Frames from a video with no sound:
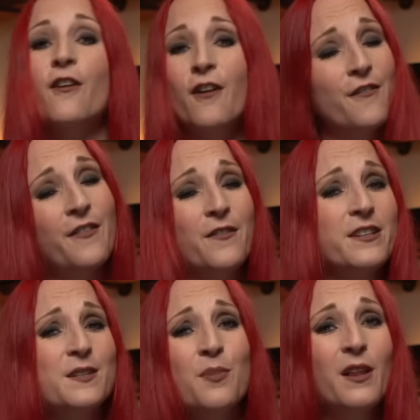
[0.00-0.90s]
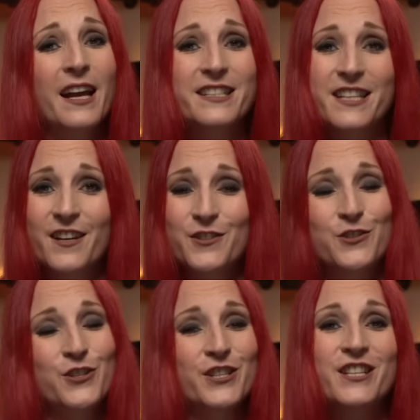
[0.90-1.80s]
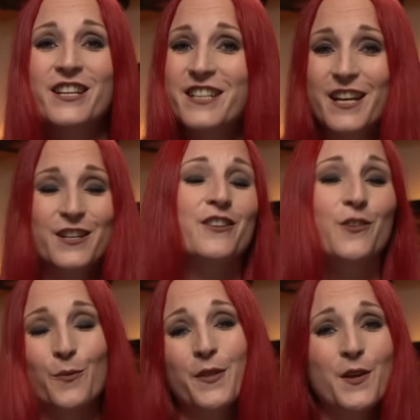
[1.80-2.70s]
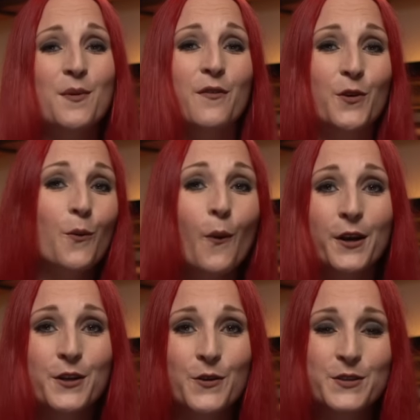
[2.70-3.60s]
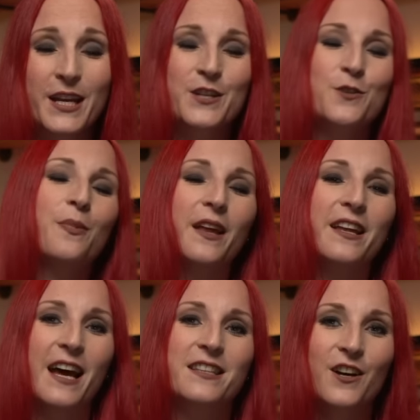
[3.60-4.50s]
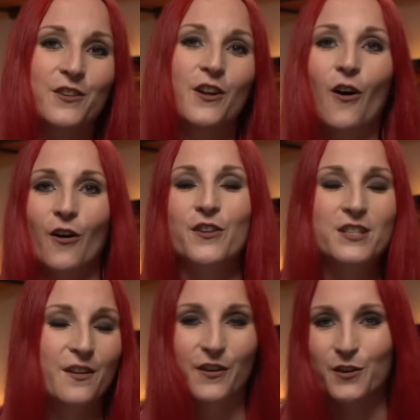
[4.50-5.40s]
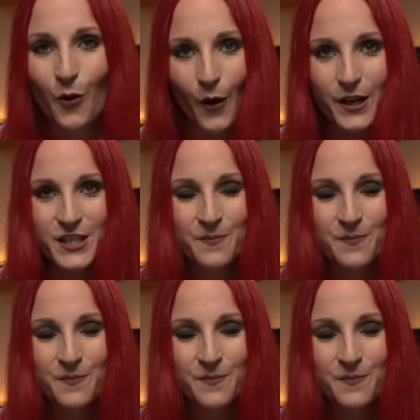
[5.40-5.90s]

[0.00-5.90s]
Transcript: a very simple idea, you just take the rhythm of the quarter note and you play that on all the different chords.